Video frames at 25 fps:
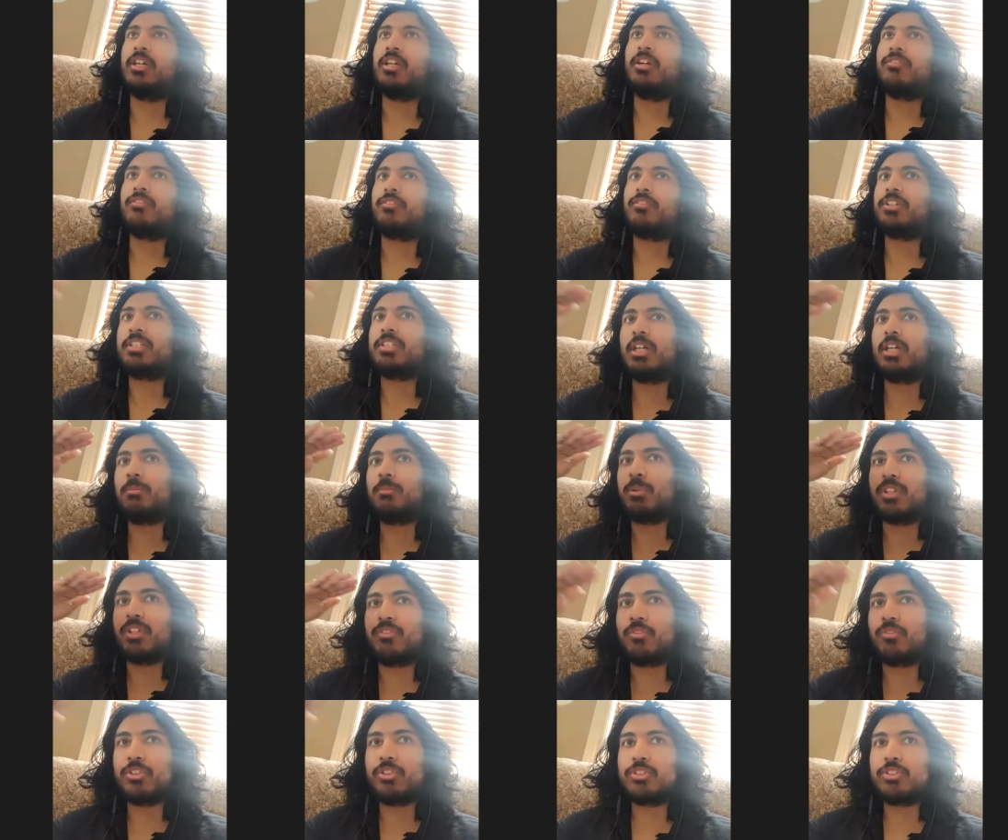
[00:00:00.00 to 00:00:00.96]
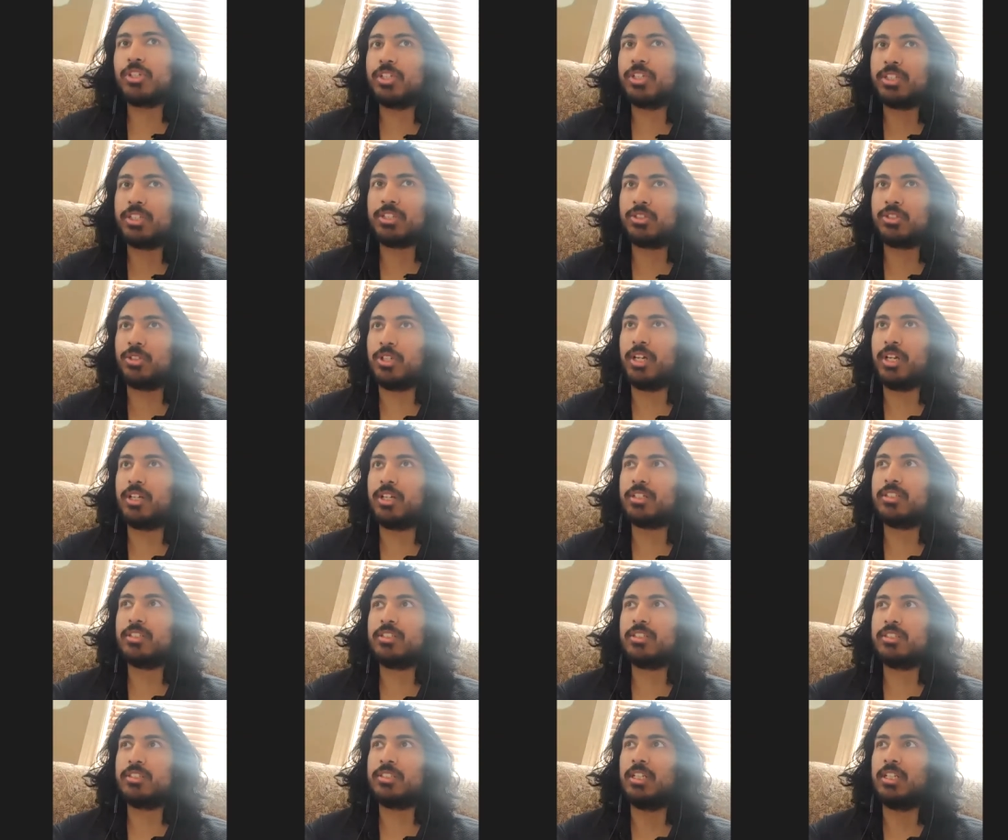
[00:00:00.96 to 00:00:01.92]
for example, if we try to extract
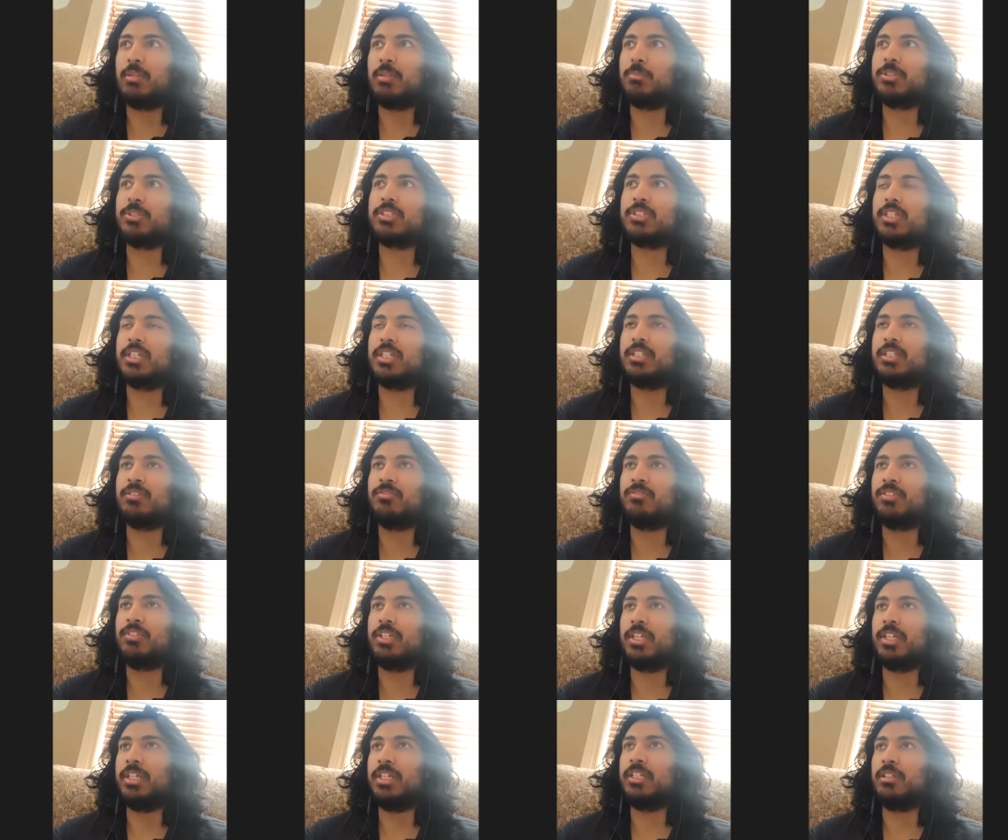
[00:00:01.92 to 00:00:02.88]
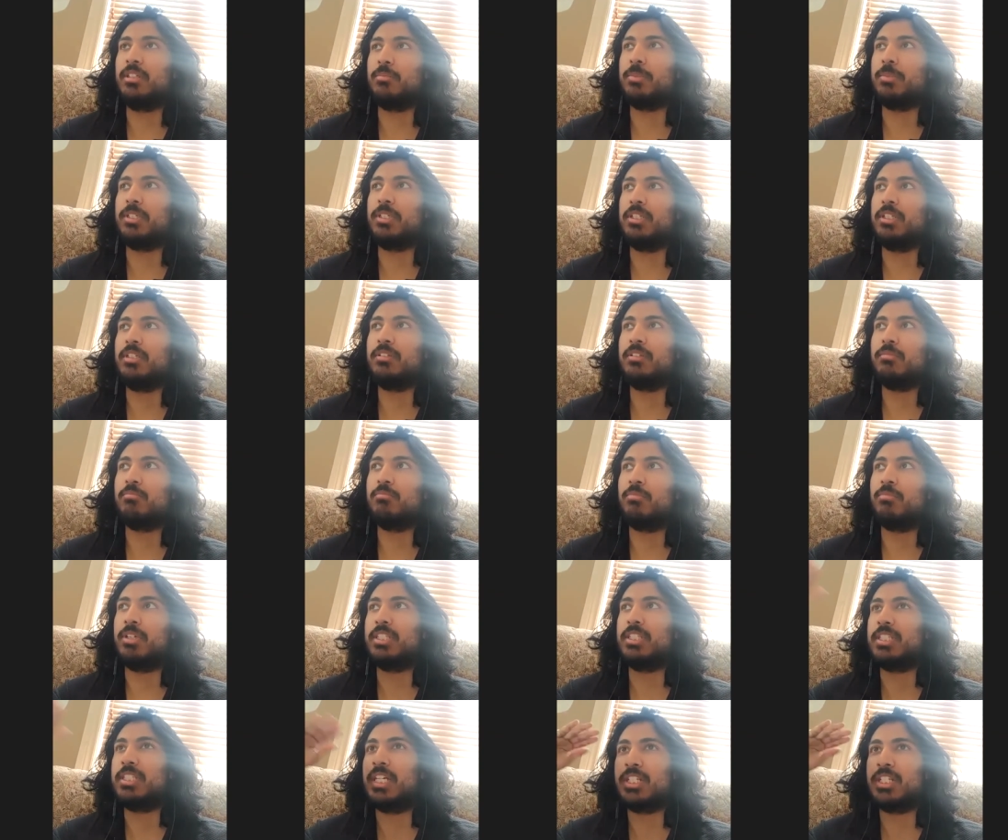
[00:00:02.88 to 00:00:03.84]
sample size via NLP, but
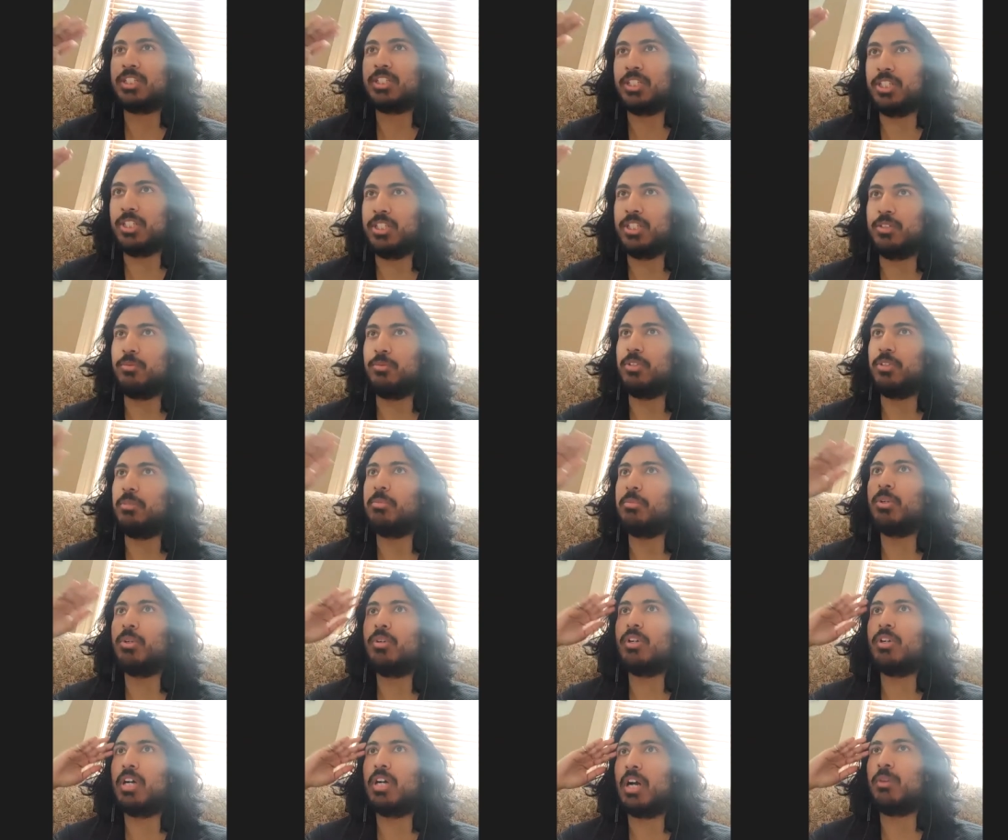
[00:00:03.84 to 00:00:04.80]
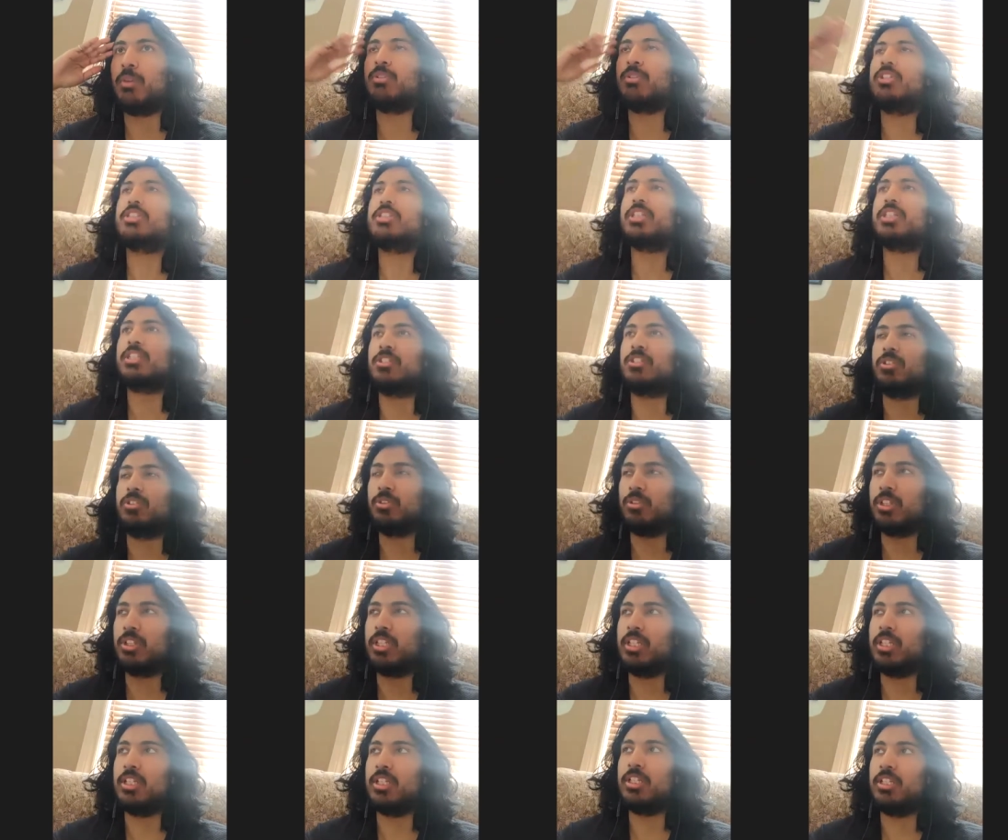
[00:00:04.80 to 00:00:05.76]
it's actually in a repo, I would just like to do
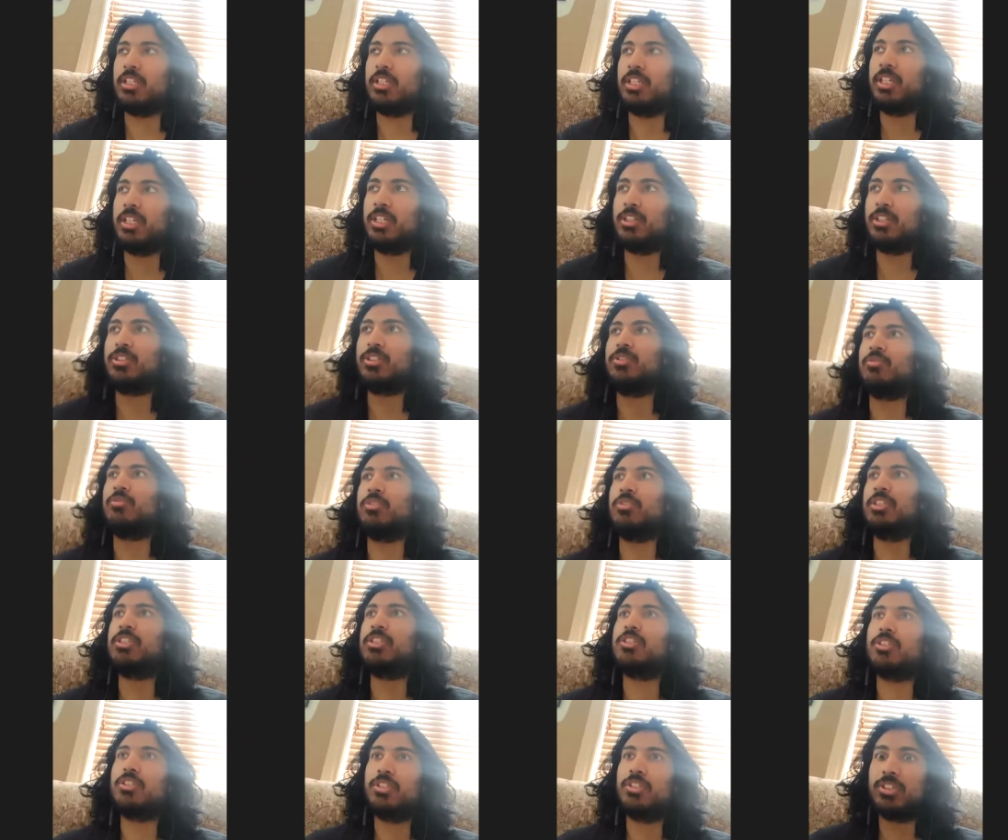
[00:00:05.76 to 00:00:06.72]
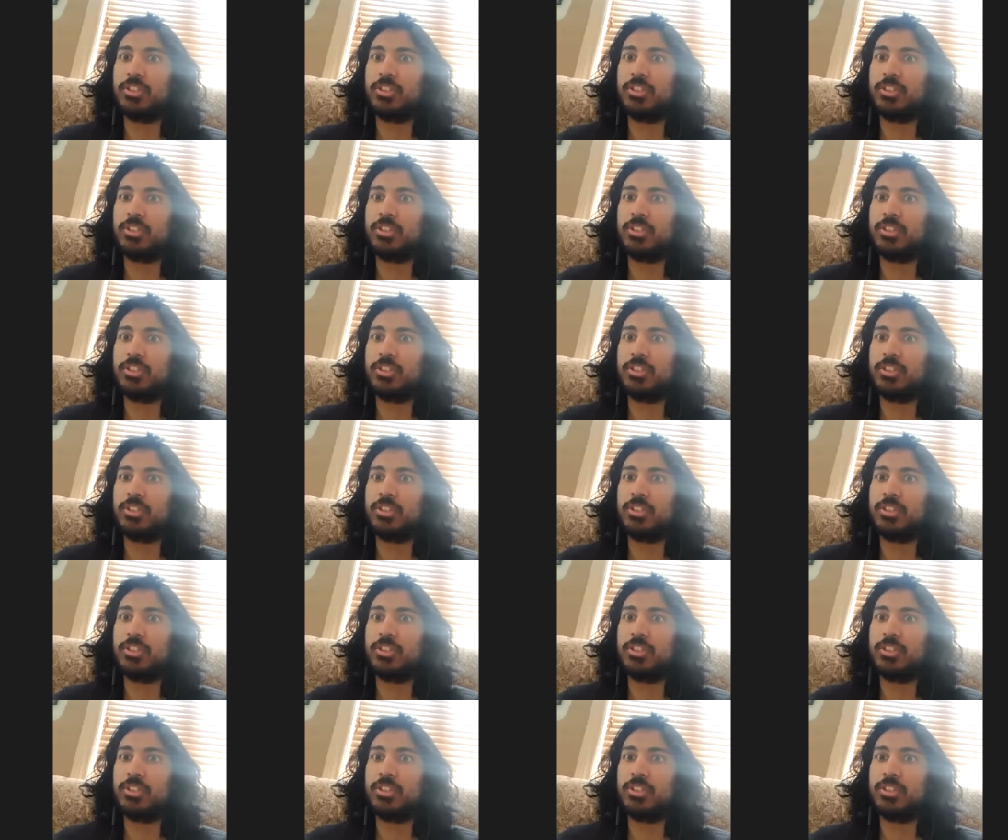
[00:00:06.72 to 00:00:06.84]
the initial research.